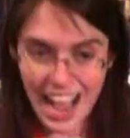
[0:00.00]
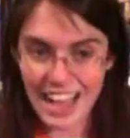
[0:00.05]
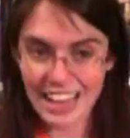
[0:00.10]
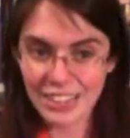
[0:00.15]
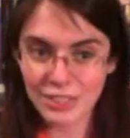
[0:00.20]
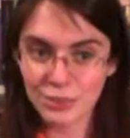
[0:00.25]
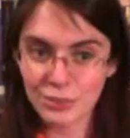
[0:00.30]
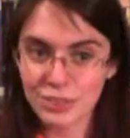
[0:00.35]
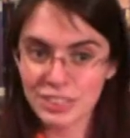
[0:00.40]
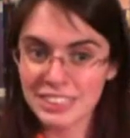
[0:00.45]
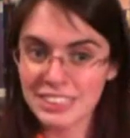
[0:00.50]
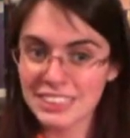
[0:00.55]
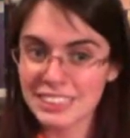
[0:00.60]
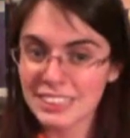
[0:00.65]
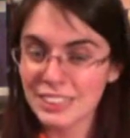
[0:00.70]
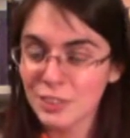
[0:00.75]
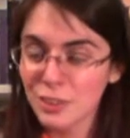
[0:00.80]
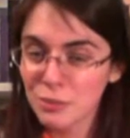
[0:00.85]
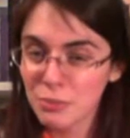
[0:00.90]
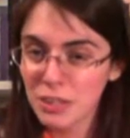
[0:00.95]
I don't
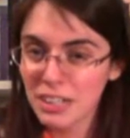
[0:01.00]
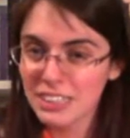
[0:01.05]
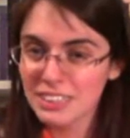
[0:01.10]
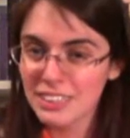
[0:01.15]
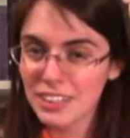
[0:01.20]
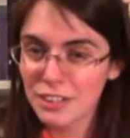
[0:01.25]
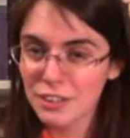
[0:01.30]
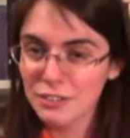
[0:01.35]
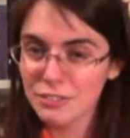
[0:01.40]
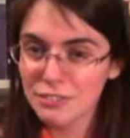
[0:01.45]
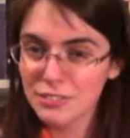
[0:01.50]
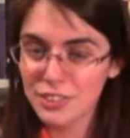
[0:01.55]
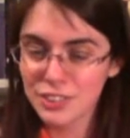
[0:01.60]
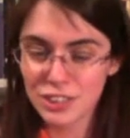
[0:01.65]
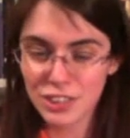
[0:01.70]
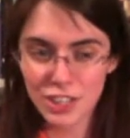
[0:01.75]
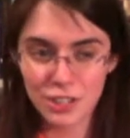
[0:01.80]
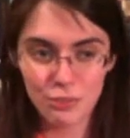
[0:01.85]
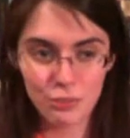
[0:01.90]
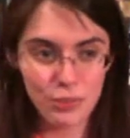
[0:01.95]
consider myself a
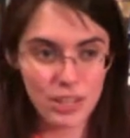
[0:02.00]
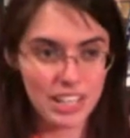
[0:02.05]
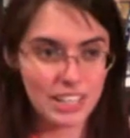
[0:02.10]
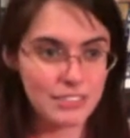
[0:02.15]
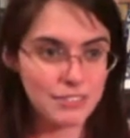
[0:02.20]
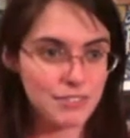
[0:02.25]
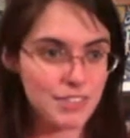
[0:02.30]
John Wayne